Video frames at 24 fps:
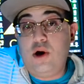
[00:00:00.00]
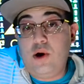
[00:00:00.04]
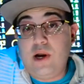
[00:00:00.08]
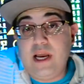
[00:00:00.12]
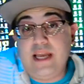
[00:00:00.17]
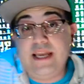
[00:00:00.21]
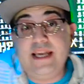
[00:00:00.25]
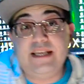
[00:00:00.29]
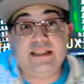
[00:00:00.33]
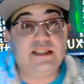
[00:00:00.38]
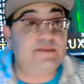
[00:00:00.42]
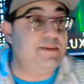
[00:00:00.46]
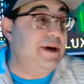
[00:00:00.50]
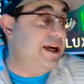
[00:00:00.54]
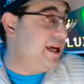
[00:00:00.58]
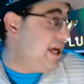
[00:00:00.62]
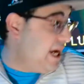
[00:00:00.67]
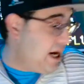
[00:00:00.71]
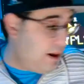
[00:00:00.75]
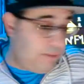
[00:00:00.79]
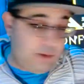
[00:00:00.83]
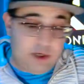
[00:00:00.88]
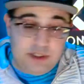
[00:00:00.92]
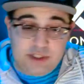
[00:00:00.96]
I guess my
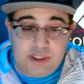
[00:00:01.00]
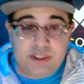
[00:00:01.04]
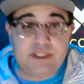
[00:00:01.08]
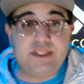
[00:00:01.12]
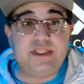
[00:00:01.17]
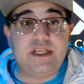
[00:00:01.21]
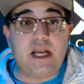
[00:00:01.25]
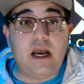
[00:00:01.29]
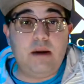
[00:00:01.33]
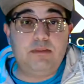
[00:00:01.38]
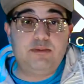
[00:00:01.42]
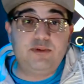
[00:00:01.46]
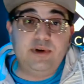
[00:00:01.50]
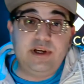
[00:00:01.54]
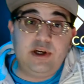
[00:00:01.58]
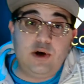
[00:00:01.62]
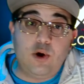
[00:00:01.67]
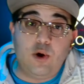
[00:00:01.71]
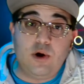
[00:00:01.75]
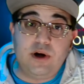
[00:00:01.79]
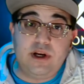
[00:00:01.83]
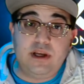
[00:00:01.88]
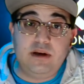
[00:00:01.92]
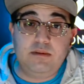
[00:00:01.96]
camera just stopped
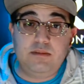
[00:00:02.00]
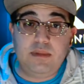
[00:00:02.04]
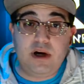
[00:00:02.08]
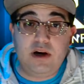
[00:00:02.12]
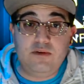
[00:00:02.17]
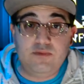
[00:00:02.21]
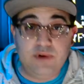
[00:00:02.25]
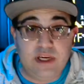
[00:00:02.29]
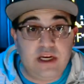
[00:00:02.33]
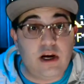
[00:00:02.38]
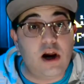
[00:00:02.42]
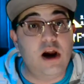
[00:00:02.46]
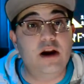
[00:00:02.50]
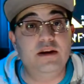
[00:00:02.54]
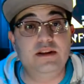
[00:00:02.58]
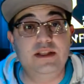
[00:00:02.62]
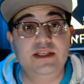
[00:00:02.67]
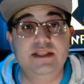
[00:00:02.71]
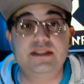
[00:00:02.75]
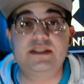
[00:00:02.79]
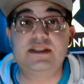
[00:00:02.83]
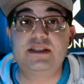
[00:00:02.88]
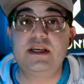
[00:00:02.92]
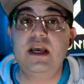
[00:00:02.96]
recording, but
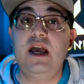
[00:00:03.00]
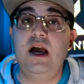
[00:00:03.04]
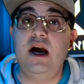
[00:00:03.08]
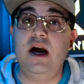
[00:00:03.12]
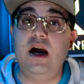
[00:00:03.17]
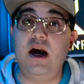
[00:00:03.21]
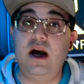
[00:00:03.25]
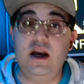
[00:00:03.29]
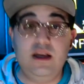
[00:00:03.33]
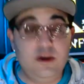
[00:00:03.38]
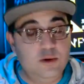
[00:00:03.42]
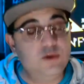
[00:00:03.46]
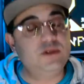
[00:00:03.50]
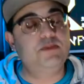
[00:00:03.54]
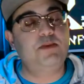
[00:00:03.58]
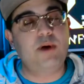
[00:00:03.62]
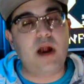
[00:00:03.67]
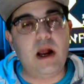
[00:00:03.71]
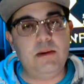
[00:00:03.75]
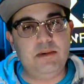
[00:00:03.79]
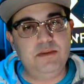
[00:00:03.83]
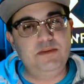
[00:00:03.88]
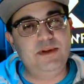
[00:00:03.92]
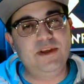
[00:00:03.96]
regardless, it was
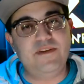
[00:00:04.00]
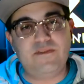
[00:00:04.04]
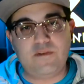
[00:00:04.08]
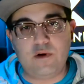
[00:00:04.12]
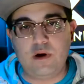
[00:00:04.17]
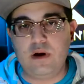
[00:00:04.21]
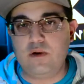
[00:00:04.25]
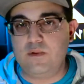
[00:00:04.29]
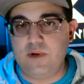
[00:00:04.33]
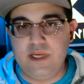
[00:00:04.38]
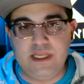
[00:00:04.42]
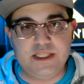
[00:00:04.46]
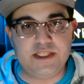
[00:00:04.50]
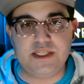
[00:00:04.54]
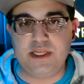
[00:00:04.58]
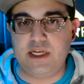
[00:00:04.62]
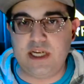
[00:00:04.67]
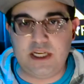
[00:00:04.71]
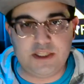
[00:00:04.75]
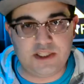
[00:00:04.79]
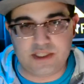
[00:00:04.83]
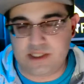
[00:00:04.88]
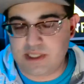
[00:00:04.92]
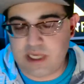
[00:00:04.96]
probably for a reason.
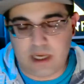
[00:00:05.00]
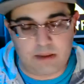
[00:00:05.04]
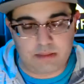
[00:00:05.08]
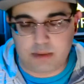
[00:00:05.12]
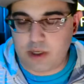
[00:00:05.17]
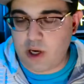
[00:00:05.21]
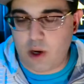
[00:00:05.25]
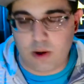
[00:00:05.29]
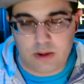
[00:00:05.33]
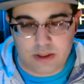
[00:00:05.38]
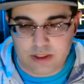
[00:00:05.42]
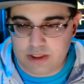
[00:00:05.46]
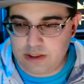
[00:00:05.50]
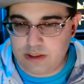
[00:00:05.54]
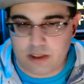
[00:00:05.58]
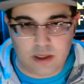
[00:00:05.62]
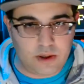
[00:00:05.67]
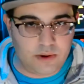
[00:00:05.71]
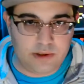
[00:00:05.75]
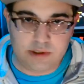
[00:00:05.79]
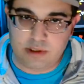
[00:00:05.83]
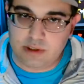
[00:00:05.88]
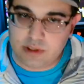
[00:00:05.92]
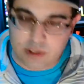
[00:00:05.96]
I just kept going and
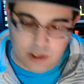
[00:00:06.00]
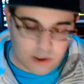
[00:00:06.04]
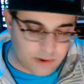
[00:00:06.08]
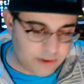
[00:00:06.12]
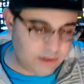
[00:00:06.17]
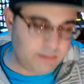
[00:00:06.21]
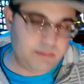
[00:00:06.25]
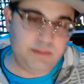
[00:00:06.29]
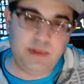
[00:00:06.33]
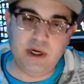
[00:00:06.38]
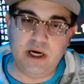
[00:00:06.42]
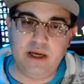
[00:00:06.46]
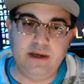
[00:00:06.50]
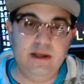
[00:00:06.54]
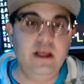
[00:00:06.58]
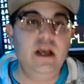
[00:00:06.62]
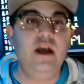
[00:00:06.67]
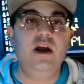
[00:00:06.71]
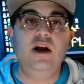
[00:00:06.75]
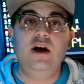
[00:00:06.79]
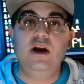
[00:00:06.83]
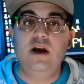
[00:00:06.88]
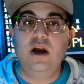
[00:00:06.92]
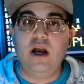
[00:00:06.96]
going and going, but
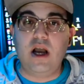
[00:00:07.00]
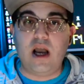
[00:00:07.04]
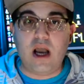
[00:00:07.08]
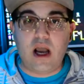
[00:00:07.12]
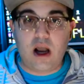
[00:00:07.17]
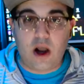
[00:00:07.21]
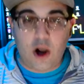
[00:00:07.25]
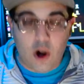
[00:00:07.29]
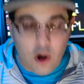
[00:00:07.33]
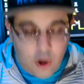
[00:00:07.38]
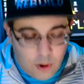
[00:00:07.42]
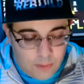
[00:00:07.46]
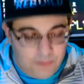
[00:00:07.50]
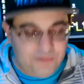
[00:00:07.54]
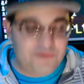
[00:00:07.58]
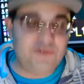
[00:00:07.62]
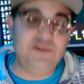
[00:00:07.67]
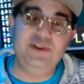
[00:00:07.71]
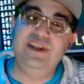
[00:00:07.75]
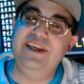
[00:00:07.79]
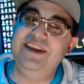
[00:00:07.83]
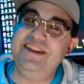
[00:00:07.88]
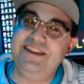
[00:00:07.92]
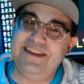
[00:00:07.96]

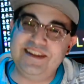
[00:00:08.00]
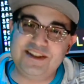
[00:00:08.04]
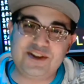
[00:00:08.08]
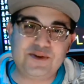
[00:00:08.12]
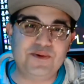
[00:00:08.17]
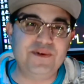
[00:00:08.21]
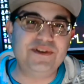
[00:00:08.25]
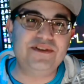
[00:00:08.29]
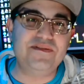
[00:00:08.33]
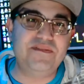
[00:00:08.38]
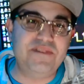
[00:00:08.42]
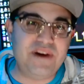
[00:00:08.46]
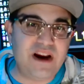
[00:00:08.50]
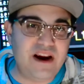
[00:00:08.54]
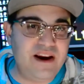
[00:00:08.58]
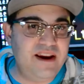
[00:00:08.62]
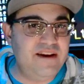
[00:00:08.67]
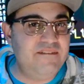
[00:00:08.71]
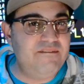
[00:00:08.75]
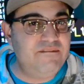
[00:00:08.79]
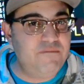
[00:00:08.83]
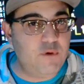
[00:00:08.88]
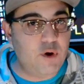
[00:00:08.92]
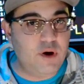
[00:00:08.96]
hopefully this was a very
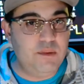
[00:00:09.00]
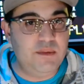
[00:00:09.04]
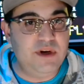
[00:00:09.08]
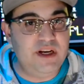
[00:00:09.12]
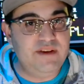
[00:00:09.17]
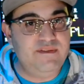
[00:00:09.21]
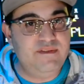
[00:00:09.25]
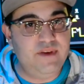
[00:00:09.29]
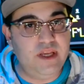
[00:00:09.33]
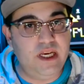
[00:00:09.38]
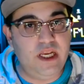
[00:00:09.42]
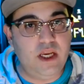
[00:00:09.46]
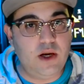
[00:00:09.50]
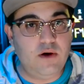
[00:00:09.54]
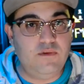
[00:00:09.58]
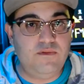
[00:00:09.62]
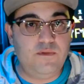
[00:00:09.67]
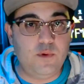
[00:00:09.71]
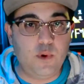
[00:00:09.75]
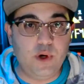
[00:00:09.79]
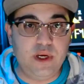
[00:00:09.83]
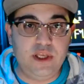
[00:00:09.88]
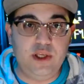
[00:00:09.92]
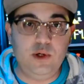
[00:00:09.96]
informative video
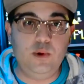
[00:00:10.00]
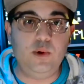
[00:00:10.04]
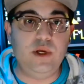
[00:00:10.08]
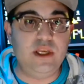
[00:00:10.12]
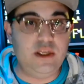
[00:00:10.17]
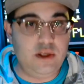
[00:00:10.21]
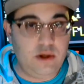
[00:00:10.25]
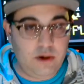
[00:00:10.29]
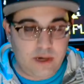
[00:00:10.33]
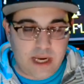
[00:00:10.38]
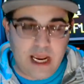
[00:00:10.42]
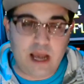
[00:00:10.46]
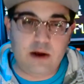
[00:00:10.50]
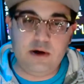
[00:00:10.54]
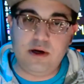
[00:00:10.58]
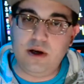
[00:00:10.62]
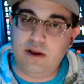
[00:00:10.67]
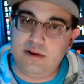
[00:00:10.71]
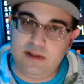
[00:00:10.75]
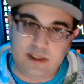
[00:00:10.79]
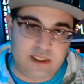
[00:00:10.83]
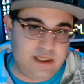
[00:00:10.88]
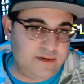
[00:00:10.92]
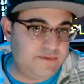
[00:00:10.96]
for you and you now
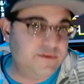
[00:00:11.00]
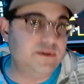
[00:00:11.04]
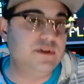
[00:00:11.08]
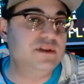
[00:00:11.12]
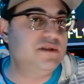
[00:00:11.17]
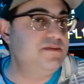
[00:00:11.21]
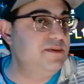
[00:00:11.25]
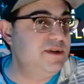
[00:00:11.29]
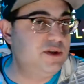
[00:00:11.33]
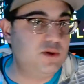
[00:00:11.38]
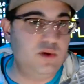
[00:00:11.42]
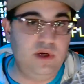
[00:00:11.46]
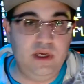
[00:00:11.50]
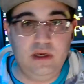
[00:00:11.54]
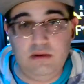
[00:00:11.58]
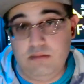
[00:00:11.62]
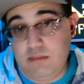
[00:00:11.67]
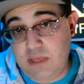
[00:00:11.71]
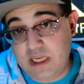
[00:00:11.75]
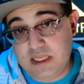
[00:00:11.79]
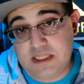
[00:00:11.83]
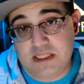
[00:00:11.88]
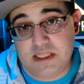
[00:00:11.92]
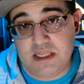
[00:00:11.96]
know the difference between
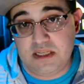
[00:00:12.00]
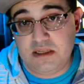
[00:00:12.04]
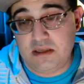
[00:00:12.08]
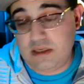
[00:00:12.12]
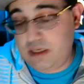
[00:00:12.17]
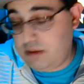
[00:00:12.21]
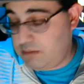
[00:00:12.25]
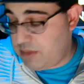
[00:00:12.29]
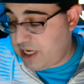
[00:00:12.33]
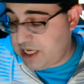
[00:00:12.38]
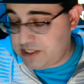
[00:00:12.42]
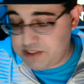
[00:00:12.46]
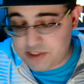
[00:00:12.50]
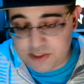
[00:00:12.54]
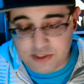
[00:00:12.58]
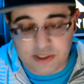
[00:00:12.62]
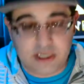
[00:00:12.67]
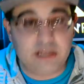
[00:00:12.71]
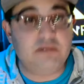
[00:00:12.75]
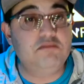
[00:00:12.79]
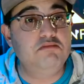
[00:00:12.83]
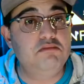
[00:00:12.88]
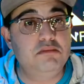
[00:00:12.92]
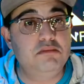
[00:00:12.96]
mixing and mastering.